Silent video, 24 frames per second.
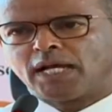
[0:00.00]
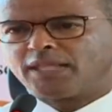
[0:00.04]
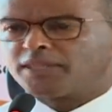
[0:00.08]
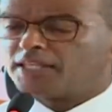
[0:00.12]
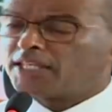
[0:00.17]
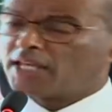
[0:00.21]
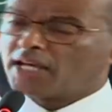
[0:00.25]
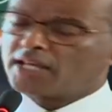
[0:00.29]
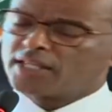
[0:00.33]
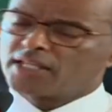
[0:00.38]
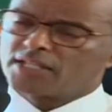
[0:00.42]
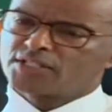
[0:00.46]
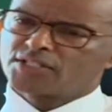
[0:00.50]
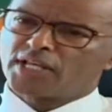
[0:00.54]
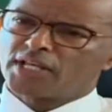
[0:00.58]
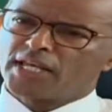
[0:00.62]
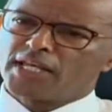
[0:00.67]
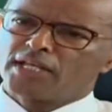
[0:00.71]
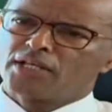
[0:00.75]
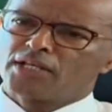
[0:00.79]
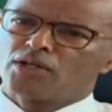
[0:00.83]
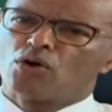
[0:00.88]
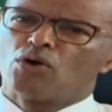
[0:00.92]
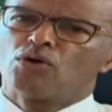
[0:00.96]
The other
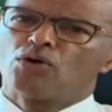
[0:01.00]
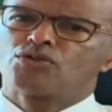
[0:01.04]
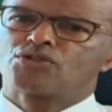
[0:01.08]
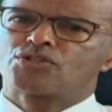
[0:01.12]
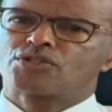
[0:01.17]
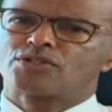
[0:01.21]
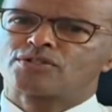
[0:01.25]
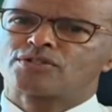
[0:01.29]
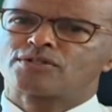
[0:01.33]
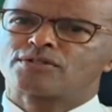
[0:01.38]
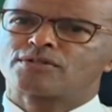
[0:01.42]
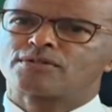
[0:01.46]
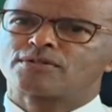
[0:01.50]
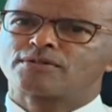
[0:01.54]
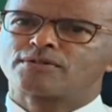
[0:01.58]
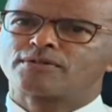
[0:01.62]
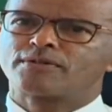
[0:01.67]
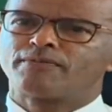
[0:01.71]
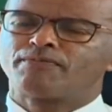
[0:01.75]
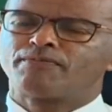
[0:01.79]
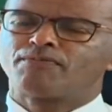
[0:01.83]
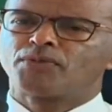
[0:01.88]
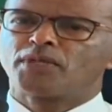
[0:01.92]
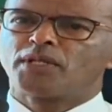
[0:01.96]
saying goes,
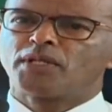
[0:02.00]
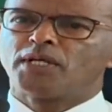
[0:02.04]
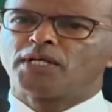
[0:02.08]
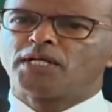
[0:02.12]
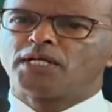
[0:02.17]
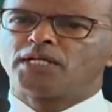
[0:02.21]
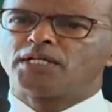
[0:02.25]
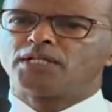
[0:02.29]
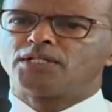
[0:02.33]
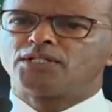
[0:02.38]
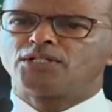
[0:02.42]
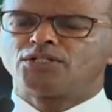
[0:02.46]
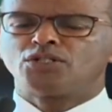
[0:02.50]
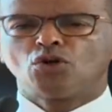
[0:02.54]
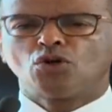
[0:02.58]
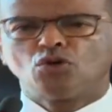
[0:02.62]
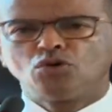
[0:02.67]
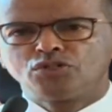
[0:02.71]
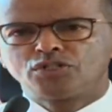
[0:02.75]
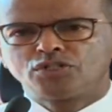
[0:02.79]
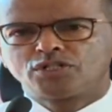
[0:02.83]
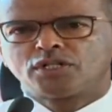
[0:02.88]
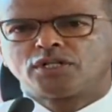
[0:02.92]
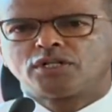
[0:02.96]

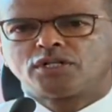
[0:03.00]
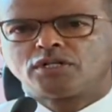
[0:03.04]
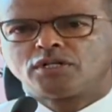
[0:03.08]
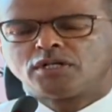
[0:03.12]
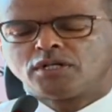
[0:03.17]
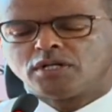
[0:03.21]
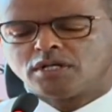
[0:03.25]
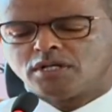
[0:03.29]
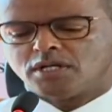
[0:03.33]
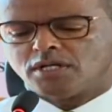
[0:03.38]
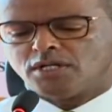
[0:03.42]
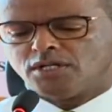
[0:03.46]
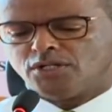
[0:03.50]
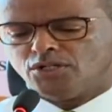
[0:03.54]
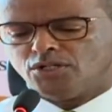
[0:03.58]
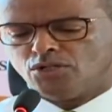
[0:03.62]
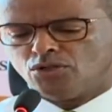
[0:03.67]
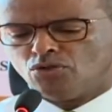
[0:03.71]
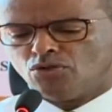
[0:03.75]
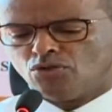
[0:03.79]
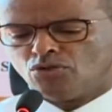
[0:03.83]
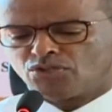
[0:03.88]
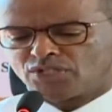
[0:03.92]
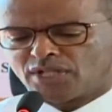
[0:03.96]
don't
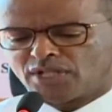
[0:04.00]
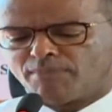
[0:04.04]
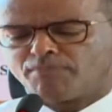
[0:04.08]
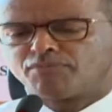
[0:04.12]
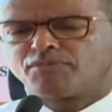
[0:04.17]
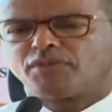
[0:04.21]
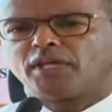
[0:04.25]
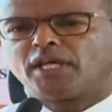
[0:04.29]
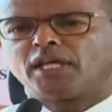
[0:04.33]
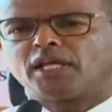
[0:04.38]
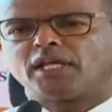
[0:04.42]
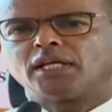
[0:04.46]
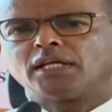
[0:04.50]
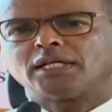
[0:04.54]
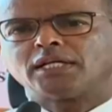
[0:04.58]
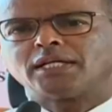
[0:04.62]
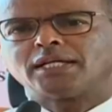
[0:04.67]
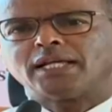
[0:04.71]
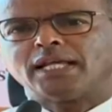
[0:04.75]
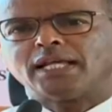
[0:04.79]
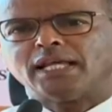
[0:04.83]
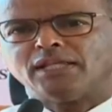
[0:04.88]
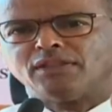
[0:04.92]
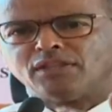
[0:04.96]
do something
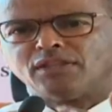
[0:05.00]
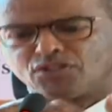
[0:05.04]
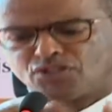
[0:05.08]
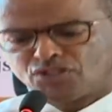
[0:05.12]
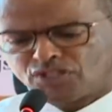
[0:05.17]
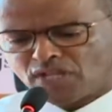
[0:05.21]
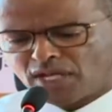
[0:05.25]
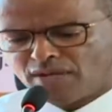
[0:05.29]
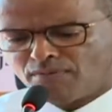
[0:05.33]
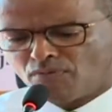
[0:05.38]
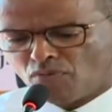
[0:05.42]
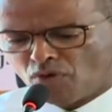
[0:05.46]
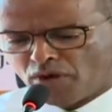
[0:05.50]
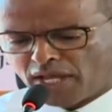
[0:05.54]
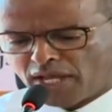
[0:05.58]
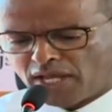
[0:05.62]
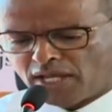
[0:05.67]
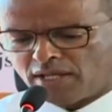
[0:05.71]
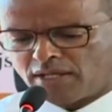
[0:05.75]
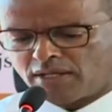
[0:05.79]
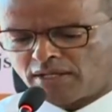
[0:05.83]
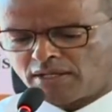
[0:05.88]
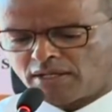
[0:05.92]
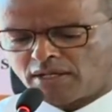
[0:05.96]
in the same
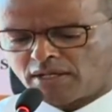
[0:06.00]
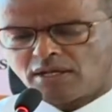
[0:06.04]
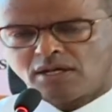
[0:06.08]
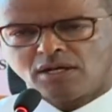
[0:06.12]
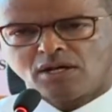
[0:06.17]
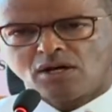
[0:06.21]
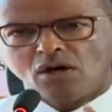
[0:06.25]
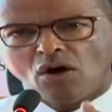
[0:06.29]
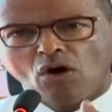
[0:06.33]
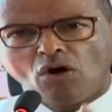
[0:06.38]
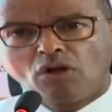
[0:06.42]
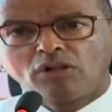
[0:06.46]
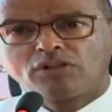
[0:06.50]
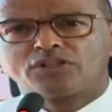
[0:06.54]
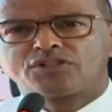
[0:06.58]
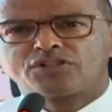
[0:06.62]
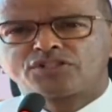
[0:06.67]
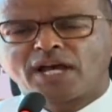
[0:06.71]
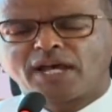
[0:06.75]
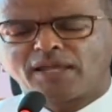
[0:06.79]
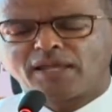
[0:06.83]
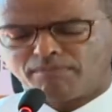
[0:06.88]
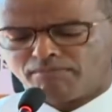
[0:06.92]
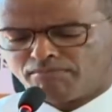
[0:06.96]
way all the
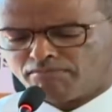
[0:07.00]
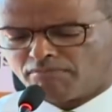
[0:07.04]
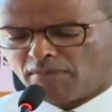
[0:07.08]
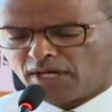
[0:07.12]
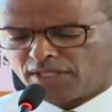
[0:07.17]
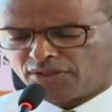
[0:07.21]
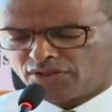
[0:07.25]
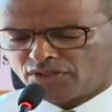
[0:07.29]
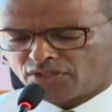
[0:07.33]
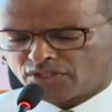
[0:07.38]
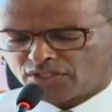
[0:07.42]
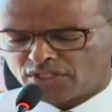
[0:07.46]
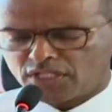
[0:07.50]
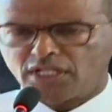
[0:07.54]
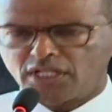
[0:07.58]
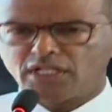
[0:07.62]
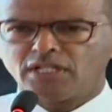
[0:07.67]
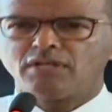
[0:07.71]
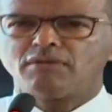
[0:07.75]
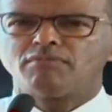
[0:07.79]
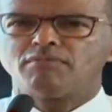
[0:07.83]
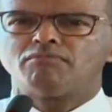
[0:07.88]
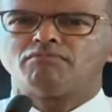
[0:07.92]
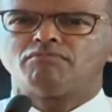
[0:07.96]
time, months
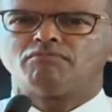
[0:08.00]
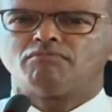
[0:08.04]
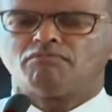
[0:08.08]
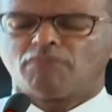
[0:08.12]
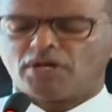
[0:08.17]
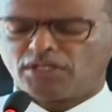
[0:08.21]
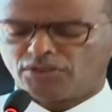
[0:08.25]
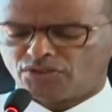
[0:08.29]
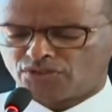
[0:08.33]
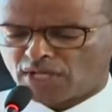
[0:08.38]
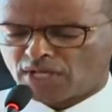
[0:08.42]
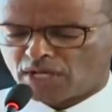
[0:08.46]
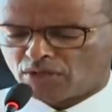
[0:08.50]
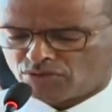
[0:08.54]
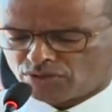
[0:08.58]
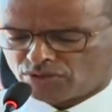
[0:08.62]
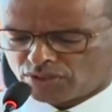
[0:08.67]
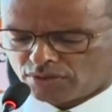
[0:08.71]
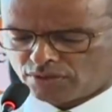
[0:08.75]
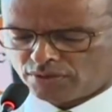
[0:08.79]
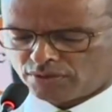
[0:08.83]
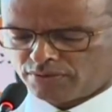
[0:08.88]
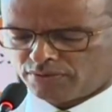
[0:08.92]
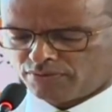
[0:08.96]
in, months out,
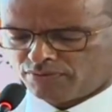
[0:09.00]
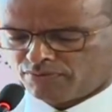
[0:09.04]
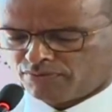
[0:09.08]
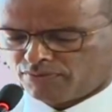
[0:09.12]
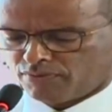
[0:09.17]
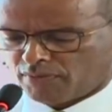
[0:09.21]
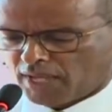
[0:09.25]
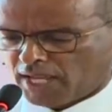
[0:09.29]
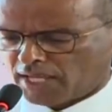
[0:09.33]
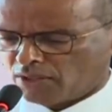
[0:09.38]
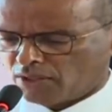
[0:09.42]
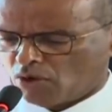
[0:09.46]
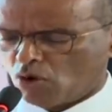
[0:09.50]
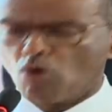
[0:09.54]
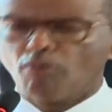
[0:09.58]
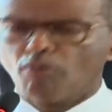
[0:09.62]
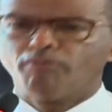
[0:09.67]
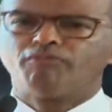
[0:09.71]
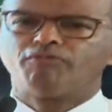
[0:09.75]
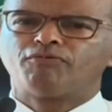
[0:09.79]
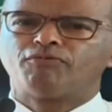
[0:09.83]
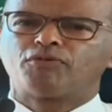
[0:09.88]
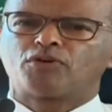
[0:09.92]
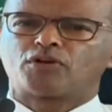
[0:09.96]
and
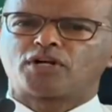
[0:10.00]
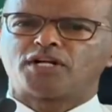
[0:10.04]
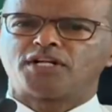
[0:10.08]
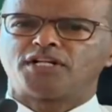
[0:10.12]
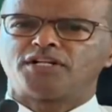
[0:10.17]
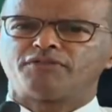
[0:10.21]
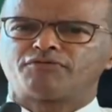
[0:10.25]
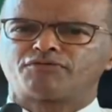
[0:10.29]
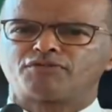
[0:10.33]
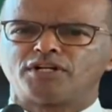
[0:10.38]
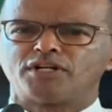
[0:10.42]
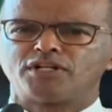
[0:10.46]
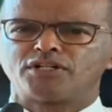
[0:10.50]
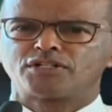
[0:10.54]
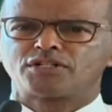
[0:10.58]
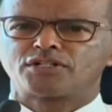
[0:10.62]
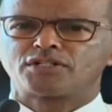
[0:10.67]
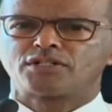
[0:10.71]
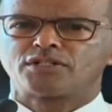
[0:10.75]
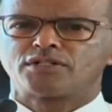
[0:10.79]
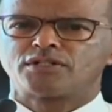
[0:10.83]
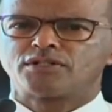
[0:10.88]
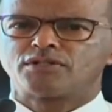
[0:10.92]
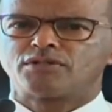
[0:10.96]
hope for a
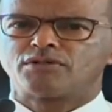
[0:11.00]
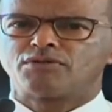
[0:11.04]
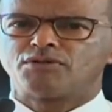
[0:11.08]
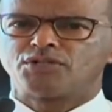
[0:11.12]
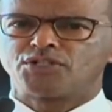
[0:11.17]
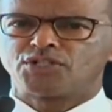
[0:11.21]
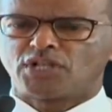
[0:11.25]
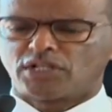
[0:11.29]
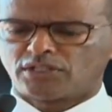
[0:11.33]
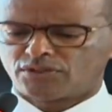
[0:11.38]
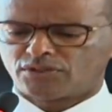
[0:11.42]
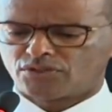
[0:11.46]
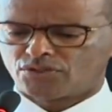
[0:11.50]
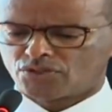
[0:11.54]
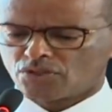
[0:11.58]
different result.